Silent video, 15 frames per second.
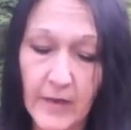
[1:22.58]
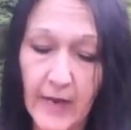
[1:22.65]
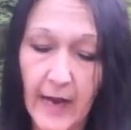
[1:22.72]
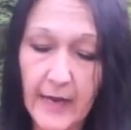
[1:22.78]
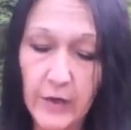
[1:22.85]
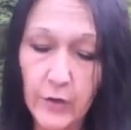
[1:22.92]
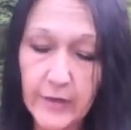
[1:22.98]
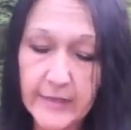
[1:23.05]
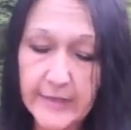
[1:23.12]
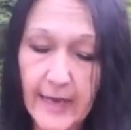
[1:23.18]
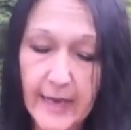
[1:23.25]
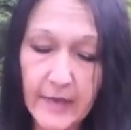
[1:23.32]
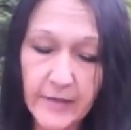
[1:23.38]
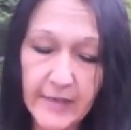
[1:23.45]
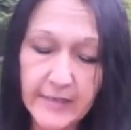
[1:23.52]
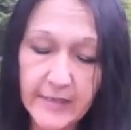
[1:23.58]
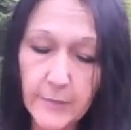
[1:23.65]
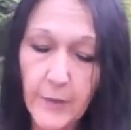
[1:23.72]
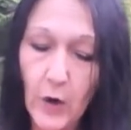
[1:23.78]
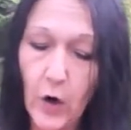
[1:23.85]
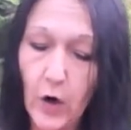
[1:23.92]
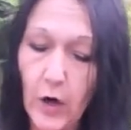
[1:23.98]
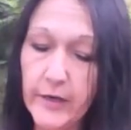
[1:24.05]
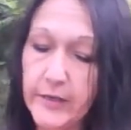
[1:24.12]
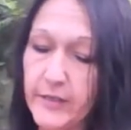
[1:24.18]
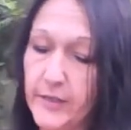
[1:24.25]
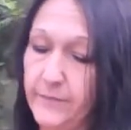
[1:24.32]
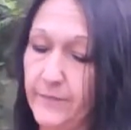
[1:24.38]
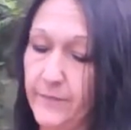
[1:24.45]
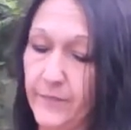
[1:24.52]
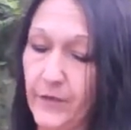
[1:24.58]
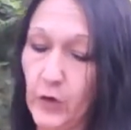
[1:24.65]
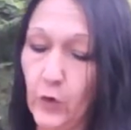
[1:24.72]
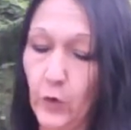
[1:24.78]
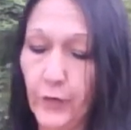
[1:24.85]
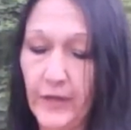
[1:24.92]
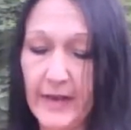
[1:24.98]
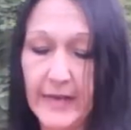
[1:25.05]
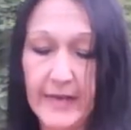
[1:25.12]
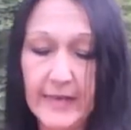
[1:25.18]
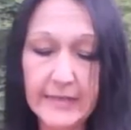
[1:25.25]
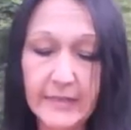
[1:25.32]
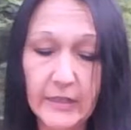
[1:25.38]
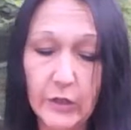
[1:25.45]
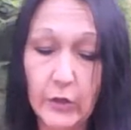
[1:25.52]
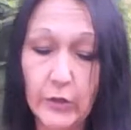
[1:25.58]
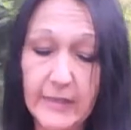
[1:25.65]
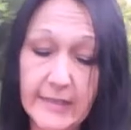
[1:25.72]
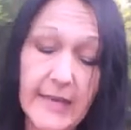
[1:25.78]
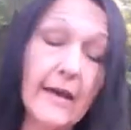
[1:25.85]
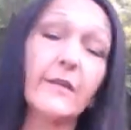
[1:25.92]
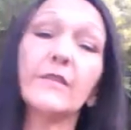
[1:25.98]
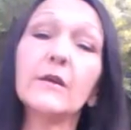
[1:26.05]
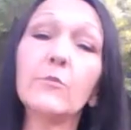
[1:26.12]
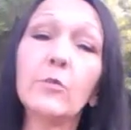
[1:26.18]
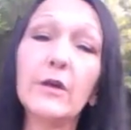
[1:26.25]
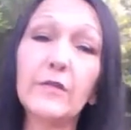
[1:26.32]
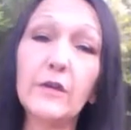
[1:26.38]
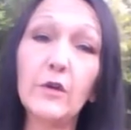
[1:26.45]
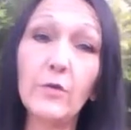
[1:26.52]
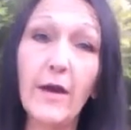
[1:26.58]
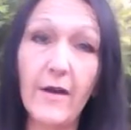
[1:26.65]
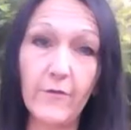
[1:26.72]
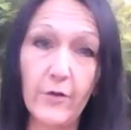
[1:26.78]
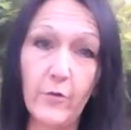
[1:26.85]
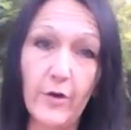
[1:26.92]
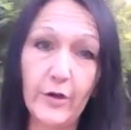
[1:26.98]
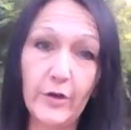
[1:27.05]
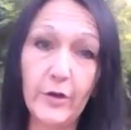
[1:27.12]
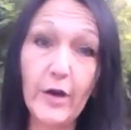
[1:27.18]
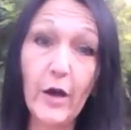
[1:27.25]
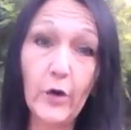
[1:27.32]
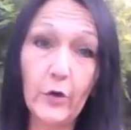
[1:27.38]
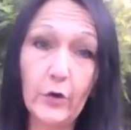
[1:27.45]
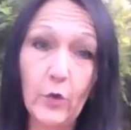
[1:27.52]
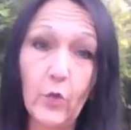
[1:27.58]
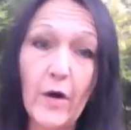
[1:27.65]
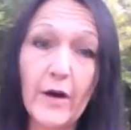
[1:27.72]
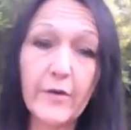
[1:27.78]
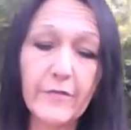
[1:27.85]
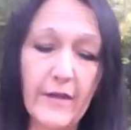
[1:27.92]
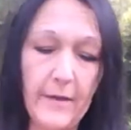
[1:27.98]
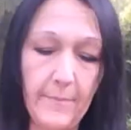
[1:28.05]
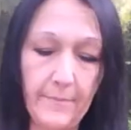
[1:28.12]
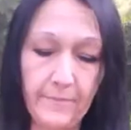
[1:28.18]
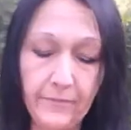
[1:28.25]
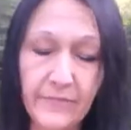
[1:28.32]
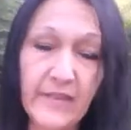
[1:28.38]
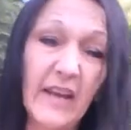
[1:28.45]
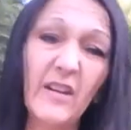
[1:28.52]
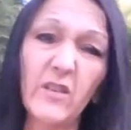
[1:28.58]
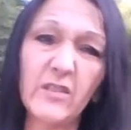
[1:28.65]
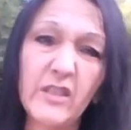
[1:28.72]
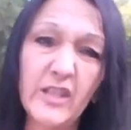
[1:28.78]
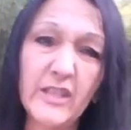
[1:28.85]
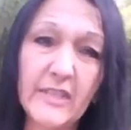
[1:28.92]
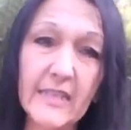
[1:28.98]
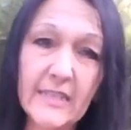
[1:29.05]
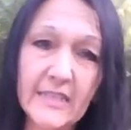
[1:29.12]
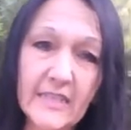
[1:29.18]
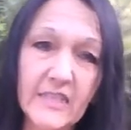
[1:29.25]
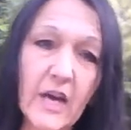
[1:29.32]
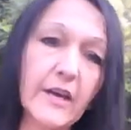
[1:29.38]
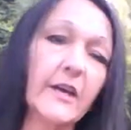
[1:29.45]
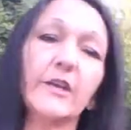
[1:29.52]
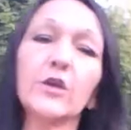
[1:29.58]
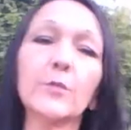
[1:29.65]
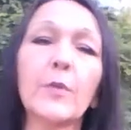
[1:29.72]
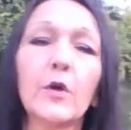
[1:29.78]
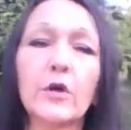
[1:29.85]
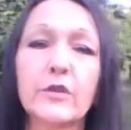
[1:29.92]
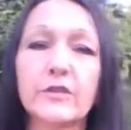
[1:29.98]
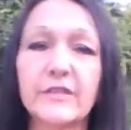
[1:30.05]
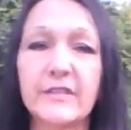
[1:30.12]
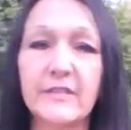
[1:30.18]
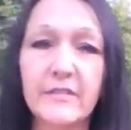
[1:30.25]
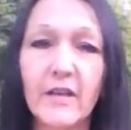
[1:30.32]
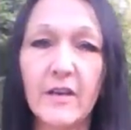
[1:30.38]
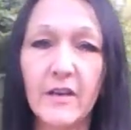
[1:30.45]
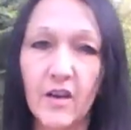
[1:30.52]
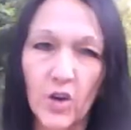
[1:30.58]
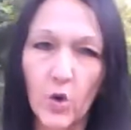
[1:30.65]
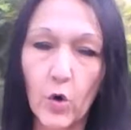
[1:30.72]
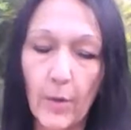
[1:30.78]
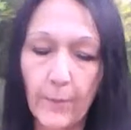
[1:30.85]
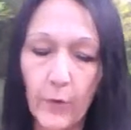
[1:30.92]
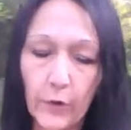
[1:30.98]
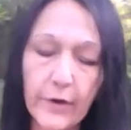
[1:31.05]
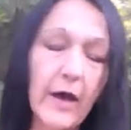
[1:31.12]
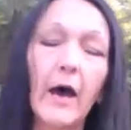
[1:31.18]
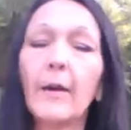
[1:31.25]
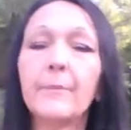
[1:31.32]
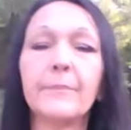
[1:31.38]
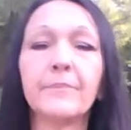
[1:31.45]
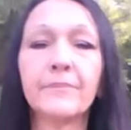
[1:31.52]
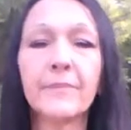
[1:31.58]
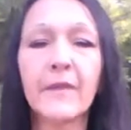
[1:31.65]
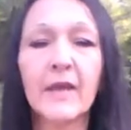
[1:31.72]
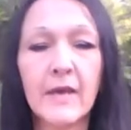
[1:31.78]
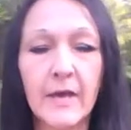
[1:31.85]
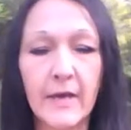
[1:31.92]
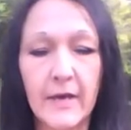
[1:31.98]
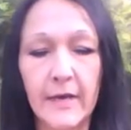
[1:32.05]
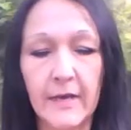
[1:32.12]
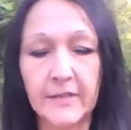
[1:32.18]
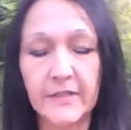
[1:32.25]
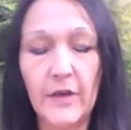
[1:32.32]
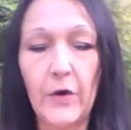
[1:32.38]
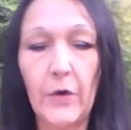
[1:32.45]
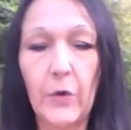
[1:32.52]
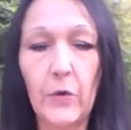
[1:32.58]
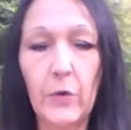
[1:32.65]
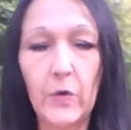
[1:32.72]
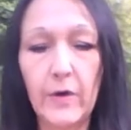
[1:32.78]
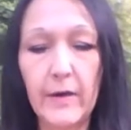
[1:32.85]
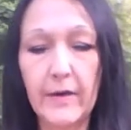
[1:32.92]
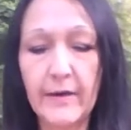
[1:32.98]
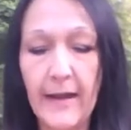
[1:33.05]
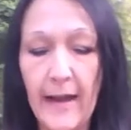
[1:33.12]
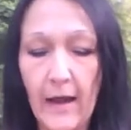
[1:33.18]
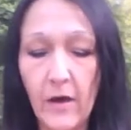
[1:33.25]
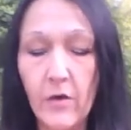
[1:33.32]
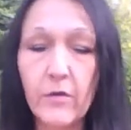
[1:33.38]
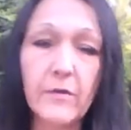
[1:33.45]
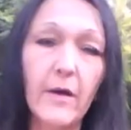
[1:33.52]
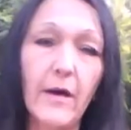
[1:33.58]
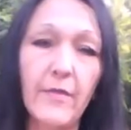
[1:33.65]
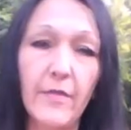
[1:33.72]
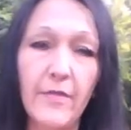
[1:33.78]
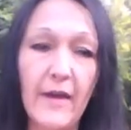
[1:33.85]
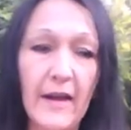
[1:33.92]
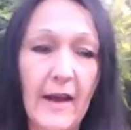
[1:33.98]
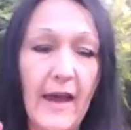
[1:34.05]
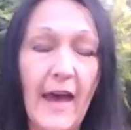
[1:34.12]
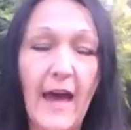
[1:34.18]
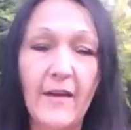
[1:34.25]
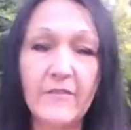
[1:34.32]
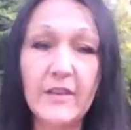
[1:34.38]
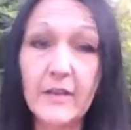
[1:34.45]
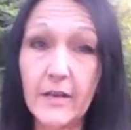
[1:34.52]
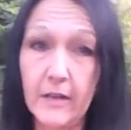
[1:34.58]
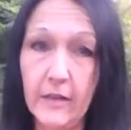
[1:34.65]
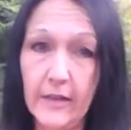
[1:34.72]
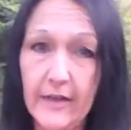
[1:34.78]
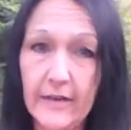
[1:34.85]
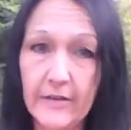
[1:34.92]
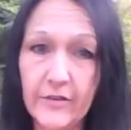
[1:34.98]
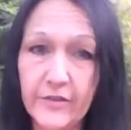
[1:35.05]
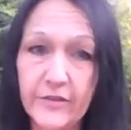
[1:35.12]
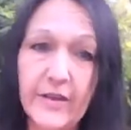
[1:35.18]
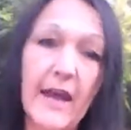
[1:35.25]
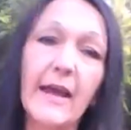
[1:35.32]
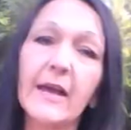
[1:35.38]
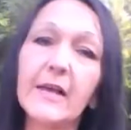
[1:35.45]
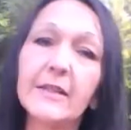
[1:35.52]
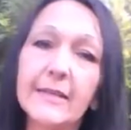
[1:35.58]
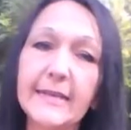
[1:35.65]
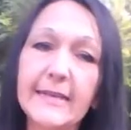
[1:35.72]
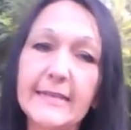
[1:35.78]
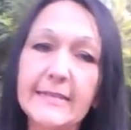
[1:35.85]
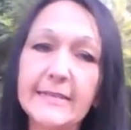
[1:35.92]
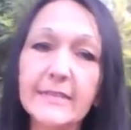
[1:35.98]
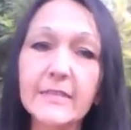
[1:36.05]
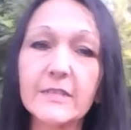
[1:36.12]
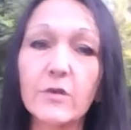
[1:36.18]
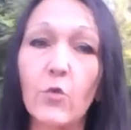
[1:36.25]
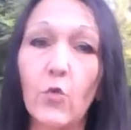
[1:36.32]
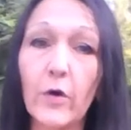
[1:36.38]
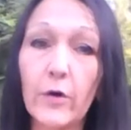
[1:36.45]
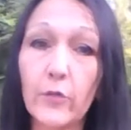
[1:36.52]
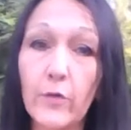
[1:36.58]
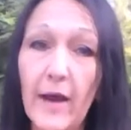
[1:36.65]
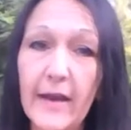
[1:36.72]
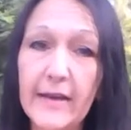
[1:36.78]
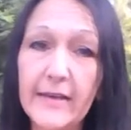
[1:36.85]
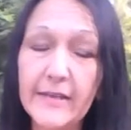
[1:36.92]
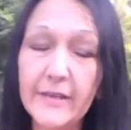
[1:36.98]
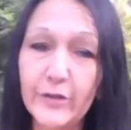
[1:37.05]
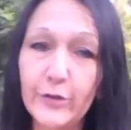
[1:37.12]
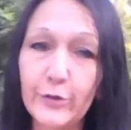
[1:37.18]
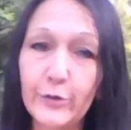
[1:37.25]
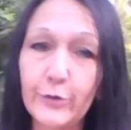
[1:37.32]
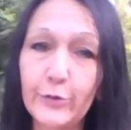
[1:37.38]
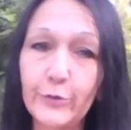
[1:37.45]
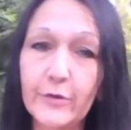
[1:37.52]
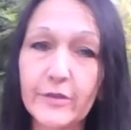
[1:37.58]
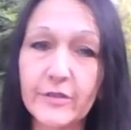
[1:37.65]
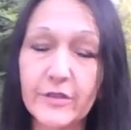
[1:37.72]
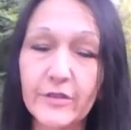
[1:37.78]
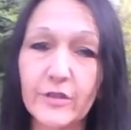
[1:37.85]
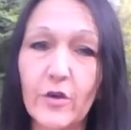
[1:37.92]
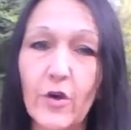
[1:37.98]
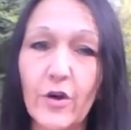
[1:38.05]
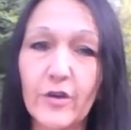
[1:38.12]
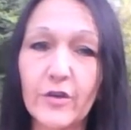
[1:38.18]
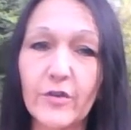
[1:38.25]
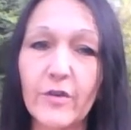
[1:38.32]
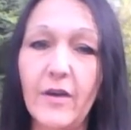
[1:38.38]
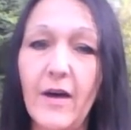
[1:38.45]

And you can take these apart. The cool thing is you can take them with you everywhere you go. You wear them. They don't just get stuck in your purse and crumpled up. So now that I have it cleared and cleansed, we're ready to start